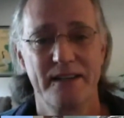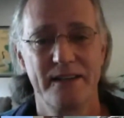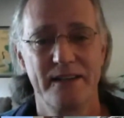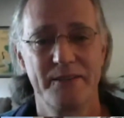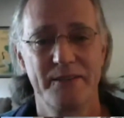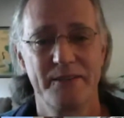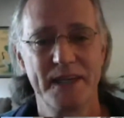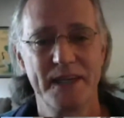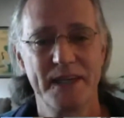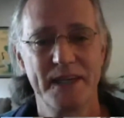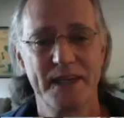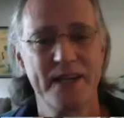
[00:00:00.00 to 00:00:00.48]

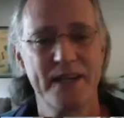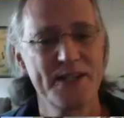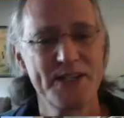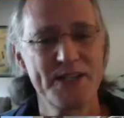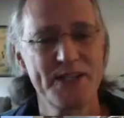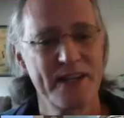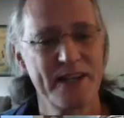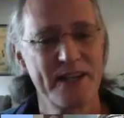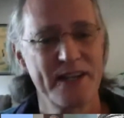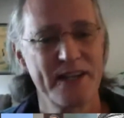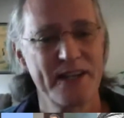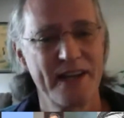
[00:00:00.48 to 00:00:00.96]
because
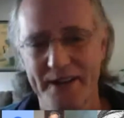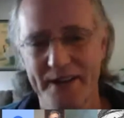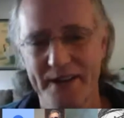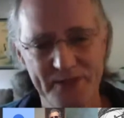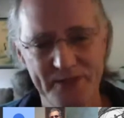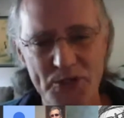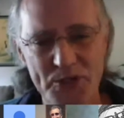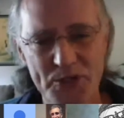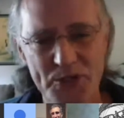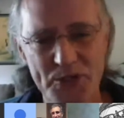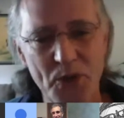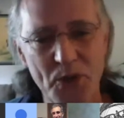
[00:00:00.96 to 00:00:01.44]

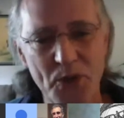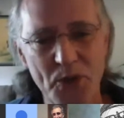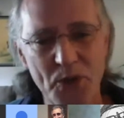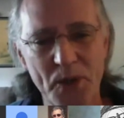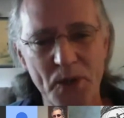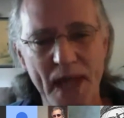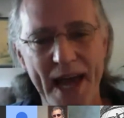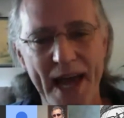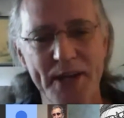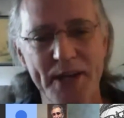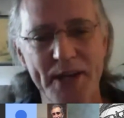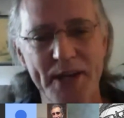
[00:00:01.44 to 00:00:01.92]
there's no
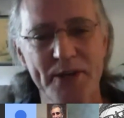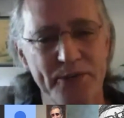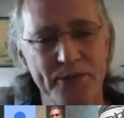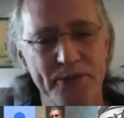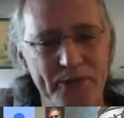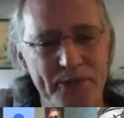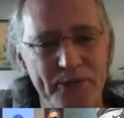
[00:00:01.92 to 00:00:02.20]
lack of